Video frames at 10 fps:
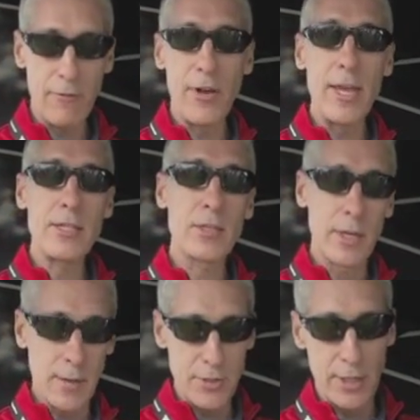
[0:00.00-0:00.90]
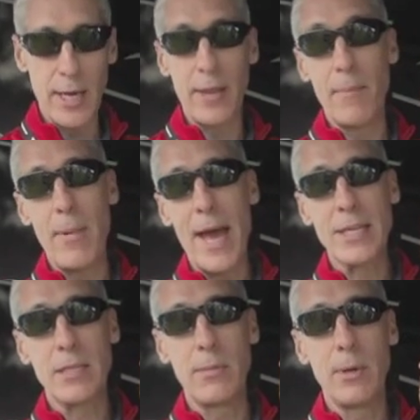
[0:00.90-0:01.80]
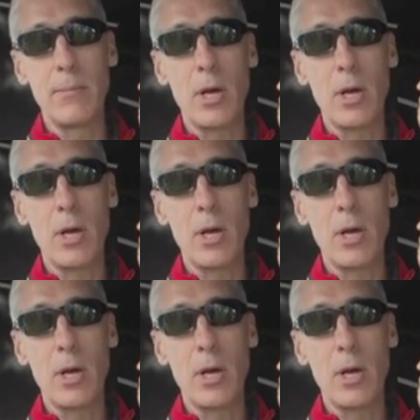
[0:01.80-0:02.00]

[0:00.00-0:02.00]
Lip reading: face, so it gives you kind of the maximum